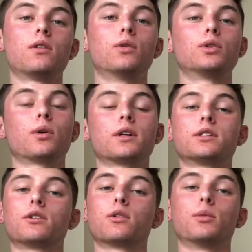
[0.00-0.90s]
those who are
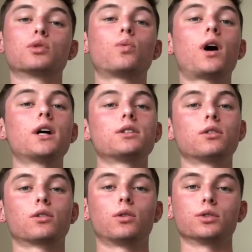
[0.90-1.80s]
considered the most wise in
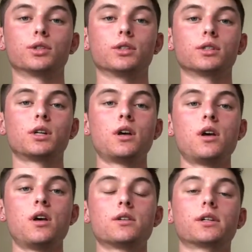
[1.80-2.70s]
our cultures,
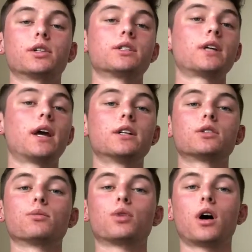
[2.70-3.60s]
such as
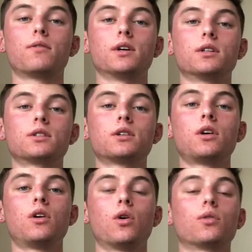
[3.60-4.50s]
saints or prophets,
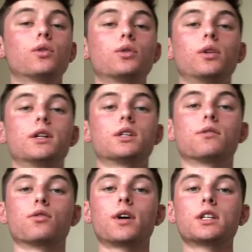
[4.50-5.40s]
or those who led
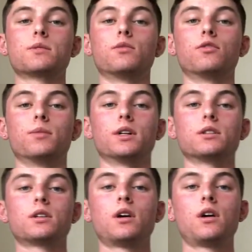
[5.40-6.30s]
civil rights
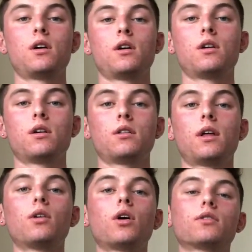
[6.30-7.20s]
movements,
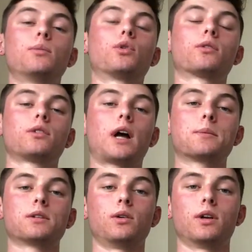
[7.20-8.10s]
they are often moral
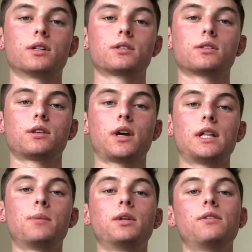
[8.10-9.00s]
absolutists,
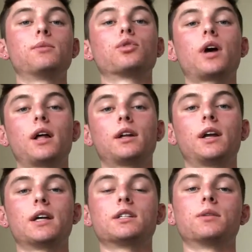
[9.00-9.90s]
and they believe in
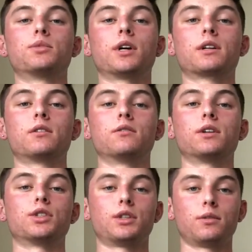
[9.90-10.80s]
morality as an objective
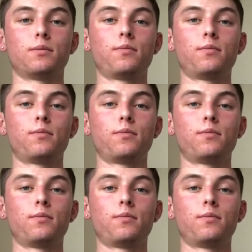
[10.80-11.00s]
issue.